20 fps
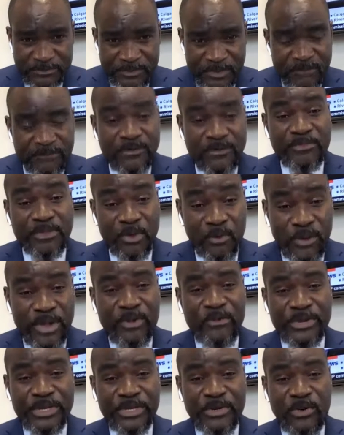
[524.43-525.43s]
from the way
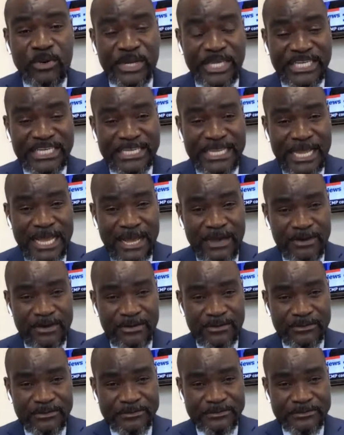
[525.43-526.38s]
we know it now.